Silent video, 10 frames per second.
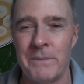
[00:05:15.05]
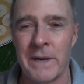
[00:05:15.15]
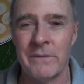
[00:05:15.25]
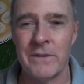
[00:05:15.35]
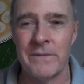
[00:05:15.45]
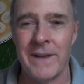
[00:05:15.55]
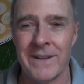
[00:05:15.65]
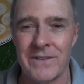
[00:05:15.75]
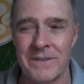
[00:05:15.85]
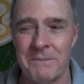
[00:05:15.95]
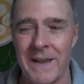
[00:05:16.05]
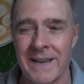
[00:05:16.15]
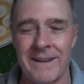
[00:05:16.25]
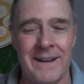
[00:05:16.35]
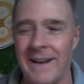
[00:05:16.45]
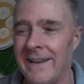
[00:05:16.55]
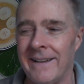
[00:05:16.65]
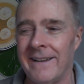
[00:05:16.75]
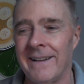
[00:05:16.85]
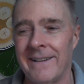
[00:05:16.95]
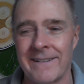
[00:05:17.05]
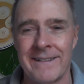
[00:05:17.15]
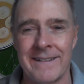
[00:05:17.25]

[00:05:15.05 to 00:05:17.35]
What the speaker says: breakfast vouchers back. I don't know.